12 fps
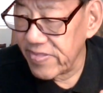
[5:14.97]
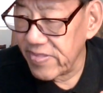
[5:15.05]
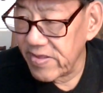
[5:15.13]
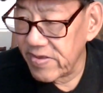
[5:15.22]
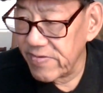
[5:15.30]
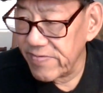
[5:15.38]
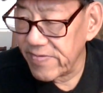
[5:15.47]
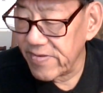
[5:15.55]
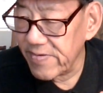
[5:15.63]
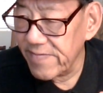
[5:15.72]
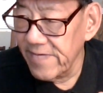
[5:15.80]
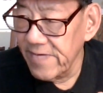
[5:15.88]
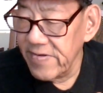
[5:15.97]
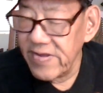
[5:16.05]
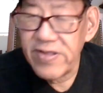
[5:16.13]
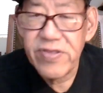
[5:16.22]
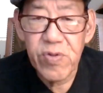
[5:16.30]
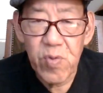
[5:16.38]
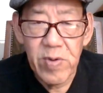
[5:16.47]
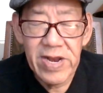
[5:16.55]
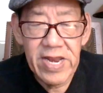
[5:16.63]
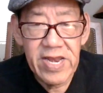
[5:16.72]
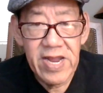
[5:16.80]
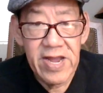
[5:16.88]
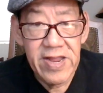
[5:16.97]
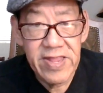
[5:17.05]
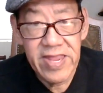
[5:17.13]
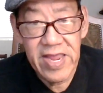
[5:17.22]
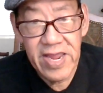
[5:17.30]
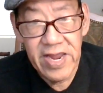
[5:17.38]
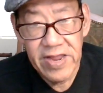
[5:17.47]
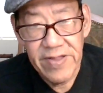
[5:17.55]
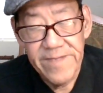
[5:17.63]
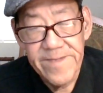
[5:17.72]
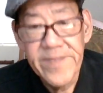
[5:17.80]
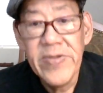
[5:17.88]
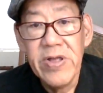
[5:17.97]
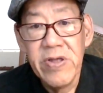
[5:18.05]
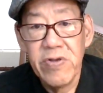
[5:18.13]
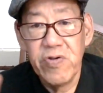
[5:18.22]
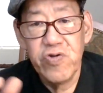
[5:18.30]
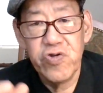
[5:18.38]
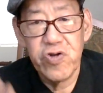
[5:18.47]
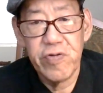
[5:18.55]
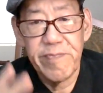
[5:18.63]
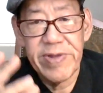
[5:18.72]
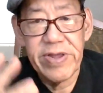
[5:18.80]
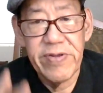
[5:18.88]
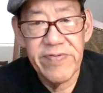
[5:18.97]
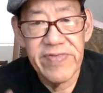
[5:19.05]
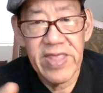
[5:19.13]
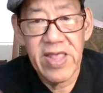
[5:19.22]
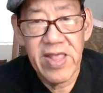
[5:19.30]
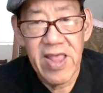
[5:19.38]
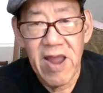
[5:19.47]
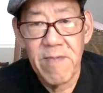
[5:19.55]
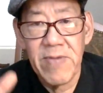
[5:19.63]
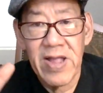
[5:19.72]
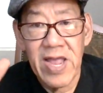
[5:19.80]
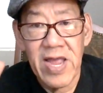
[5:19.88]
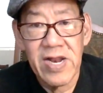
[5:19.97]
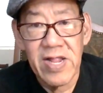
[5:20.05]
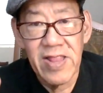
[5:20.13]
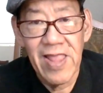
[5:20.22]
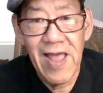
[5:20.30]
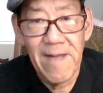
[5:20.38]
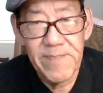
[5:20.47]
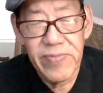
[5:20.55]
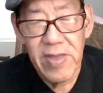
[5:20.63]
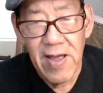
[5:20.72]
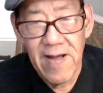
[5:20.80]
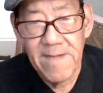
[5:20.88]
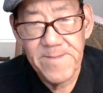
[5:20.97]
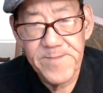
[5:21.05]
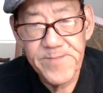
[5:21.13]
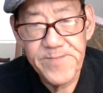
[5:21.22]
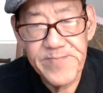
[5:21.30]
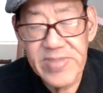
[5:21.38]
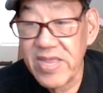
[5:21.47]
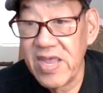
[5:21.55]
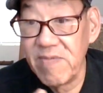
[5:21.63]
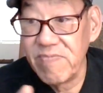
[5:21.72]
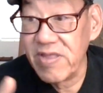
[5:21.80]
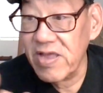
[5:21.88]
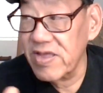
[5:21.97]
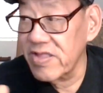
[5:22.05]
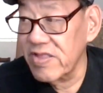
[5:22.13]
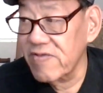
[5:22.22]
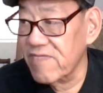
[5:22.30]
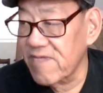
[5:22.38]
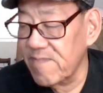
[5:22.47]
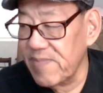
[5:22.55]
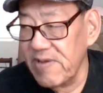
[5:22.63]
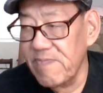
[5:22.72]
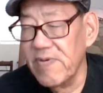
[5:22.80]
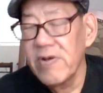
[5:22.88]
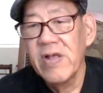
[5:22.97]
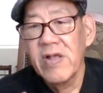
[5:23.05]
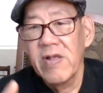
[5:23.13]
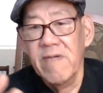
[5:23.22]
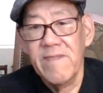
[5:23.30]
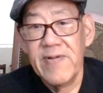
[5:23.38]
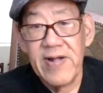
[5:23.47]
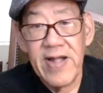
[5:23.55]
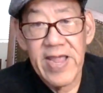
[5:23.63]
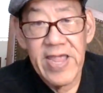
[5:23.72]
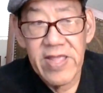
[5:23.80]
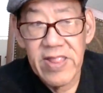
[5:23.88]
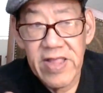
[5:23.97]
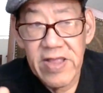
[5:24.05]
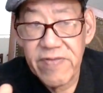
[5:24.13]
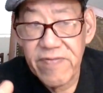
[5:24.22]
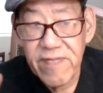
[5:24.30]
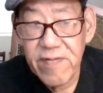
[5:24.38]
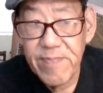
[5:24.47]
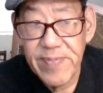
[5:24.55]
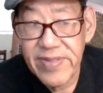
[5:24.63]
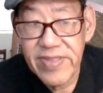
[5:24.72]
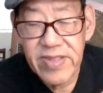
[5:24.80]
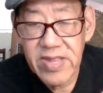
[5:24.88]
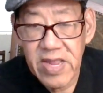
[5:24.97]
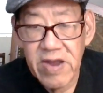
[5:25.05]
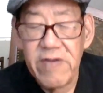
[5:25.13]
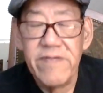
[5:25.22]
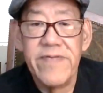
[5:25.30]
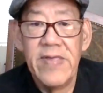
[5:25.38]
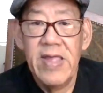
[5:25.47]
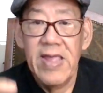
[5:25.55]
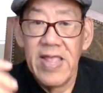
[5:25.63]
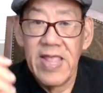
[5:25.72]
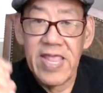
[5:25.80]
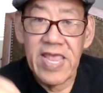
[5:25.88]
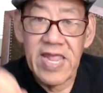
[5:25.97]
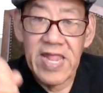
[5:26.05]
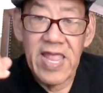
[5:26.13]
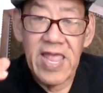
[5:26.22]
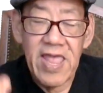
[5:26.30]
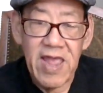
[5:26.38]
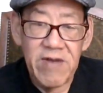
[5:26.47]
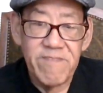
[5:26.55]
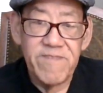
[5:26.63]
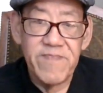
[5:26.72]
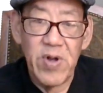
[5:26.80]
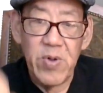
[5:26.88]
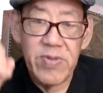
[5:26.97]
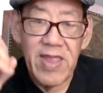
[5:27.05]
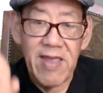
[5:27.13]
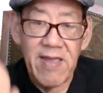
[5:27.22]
years ago. That's 2019. You should be using a camera and a laptop. I keep telling this to people, but I get like stupid stares. Get a headphone